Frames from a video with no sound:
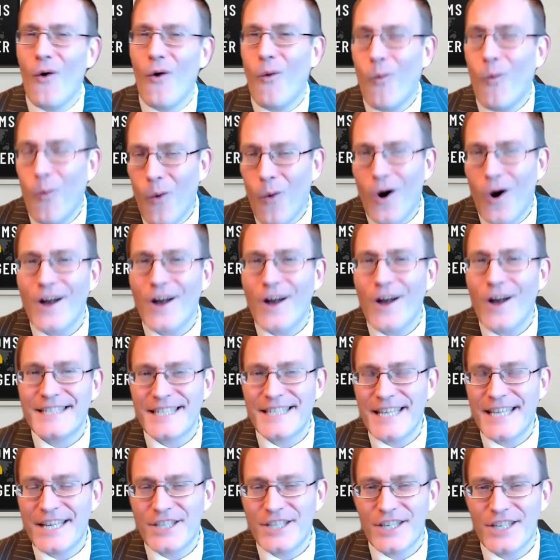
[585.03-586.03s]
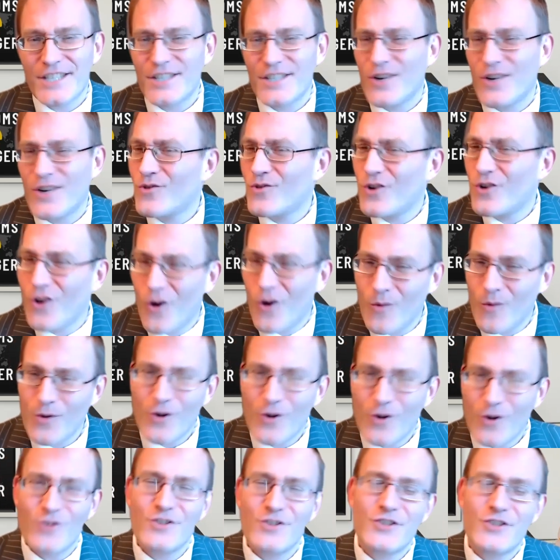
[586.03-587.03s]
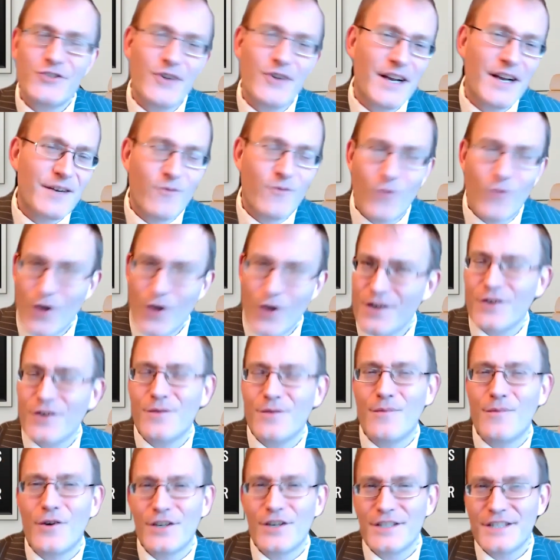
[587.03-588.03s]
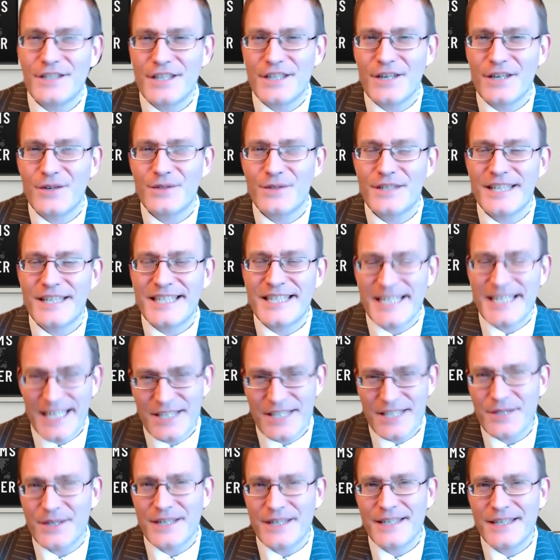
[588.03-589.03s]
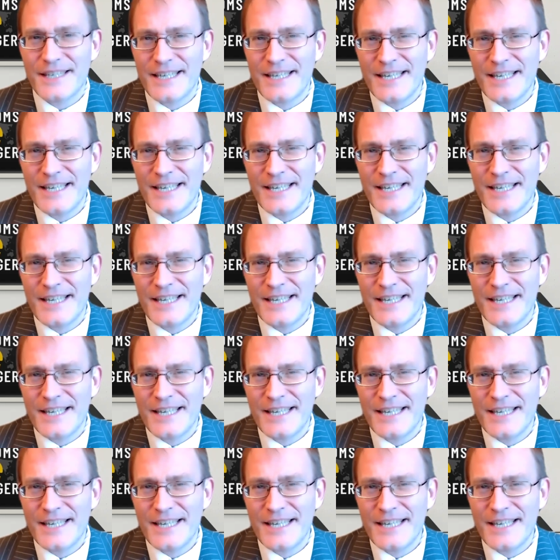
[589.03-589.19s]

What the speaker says: what is an HS code global construct, what are commodity codes, etc.